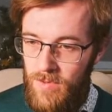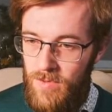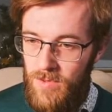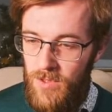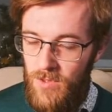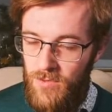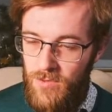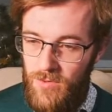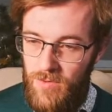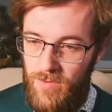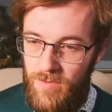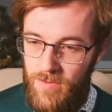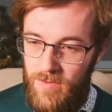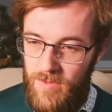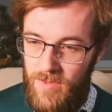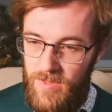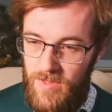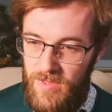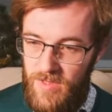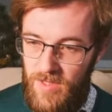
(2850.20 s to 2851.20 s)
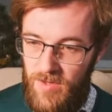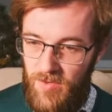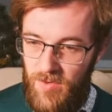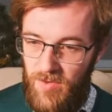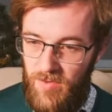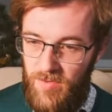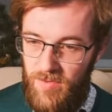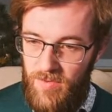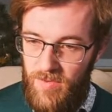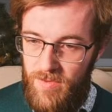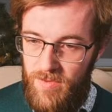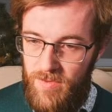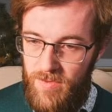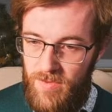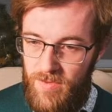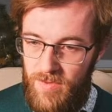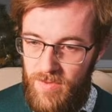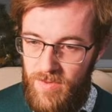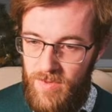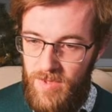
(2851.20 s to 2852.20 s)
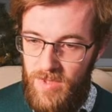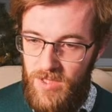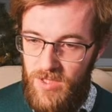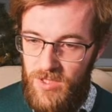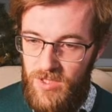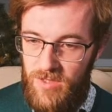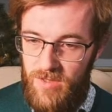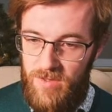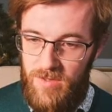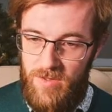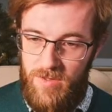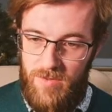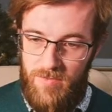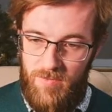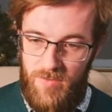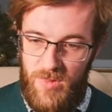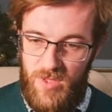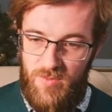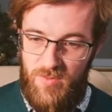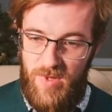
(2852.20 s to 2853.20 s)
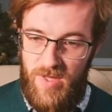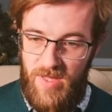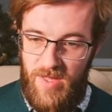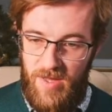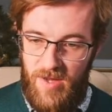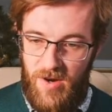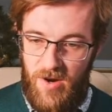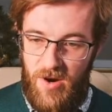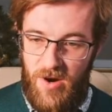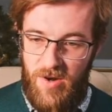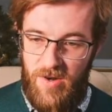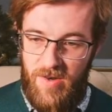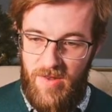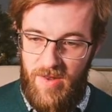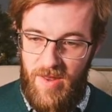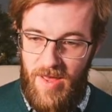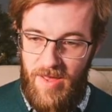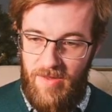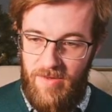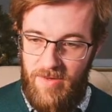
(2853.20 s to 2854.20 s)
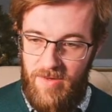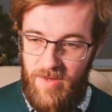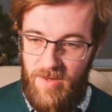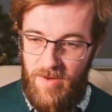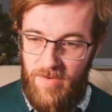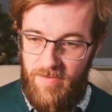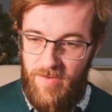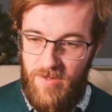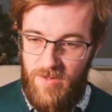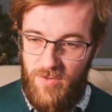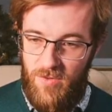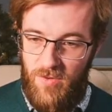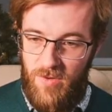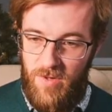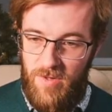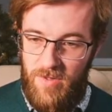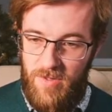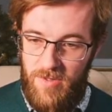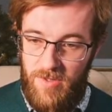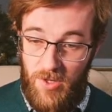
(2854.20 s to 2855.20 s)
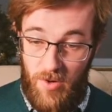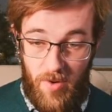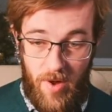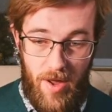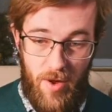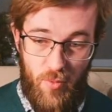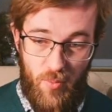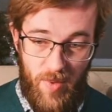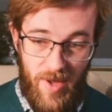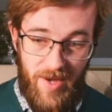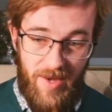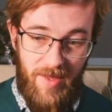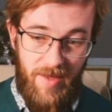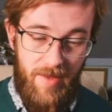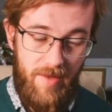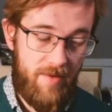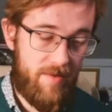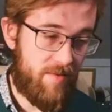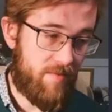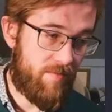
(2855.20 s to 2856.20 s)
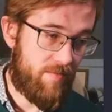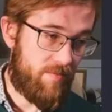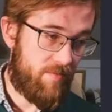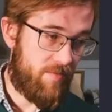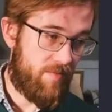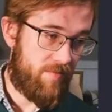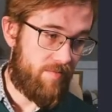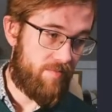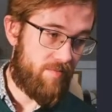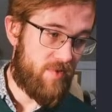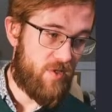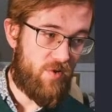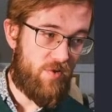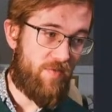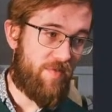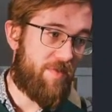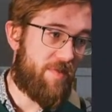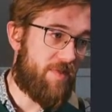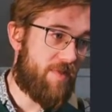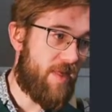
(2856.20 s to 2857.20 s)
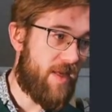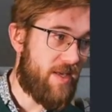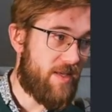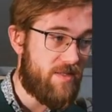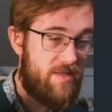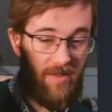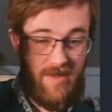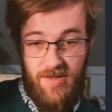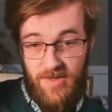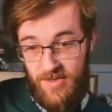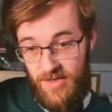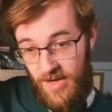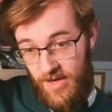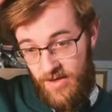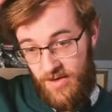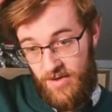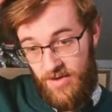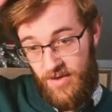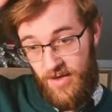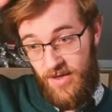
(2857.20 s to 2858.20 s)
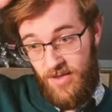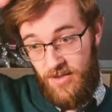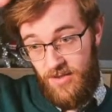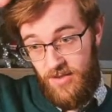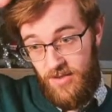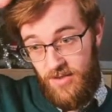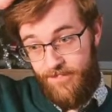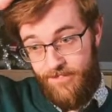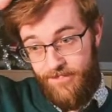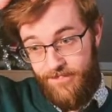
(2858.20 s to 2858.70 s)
Total is 0. This must be the cardinality of the score, so how many sort of things the set contains.